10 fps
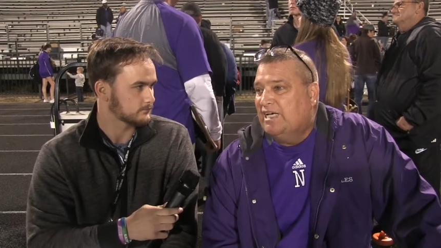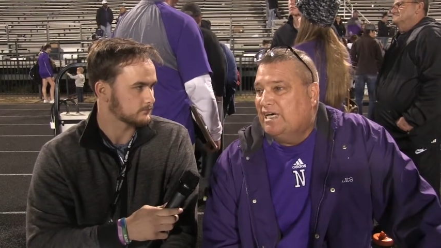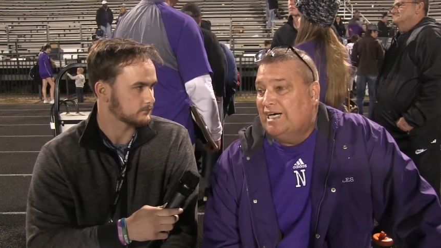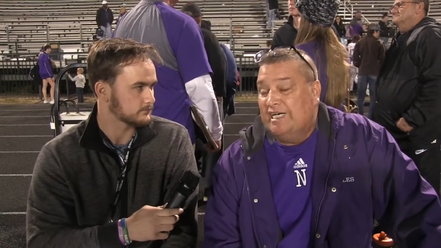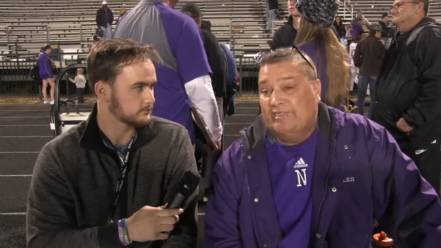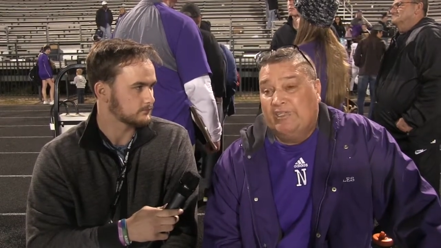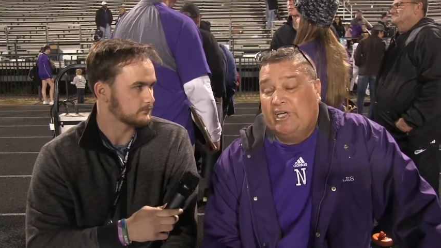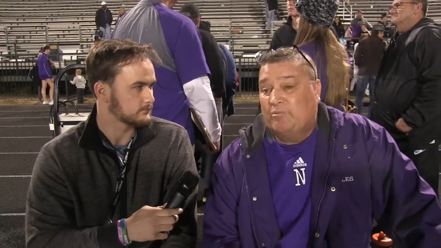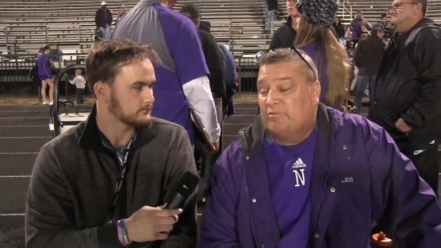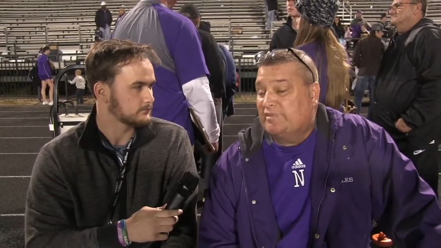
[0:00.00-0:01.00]
Speaker 1: Uh,
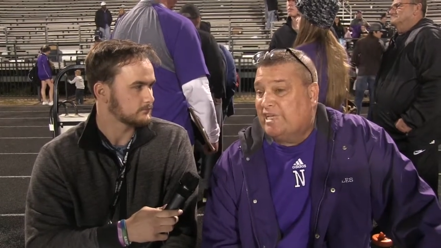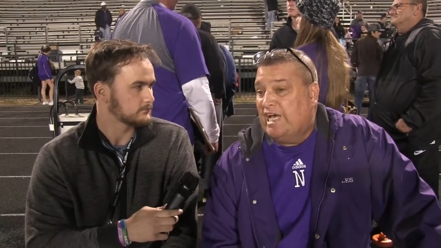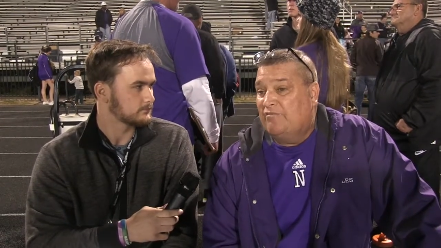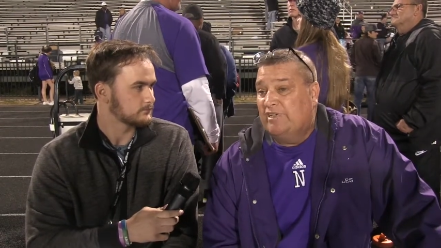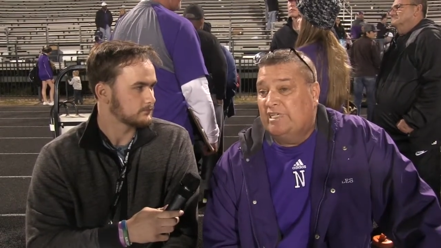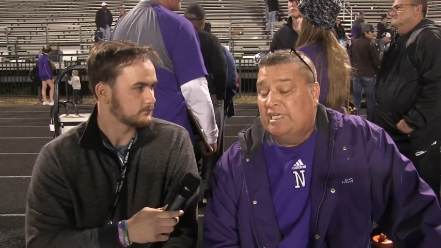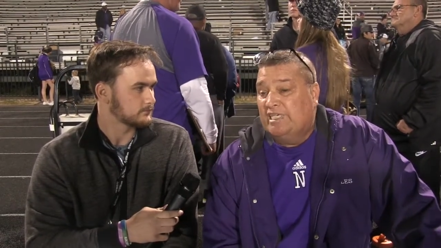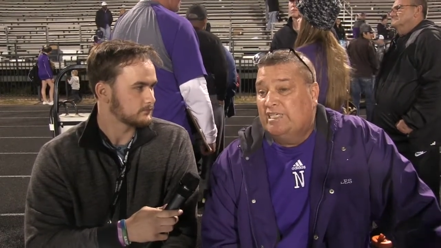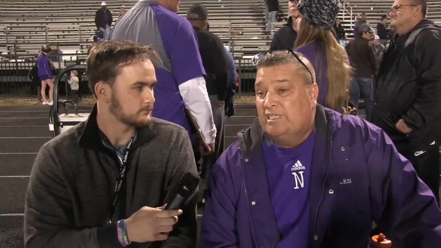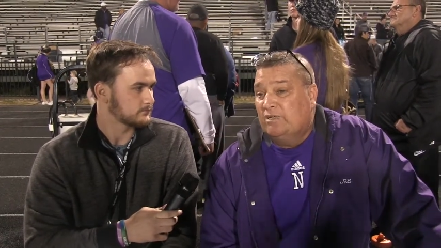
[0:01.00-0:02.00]
another one was Kevin
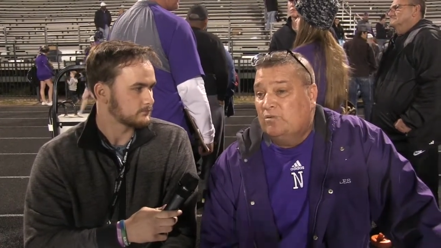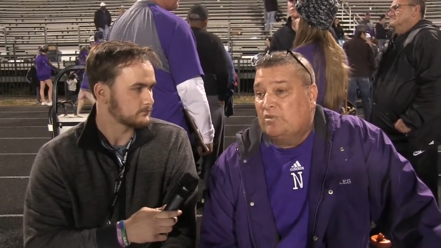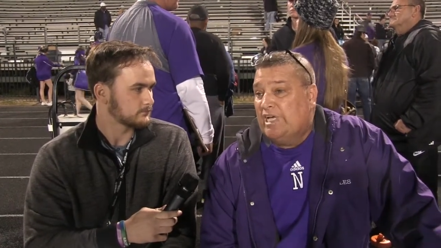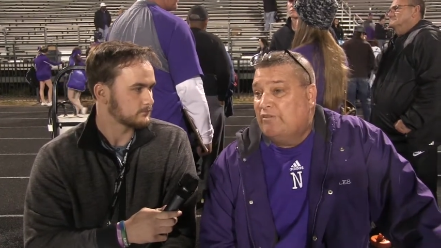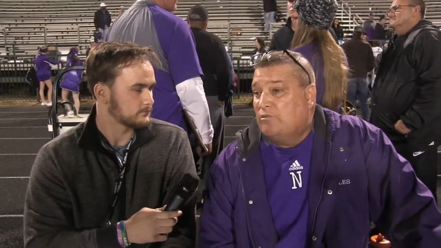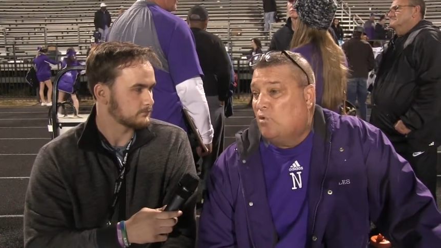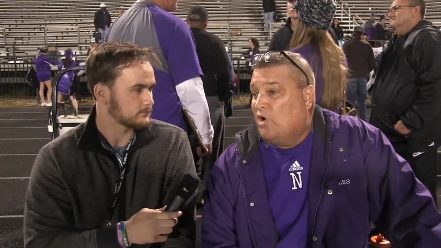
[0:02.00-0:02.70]
uh, Kevin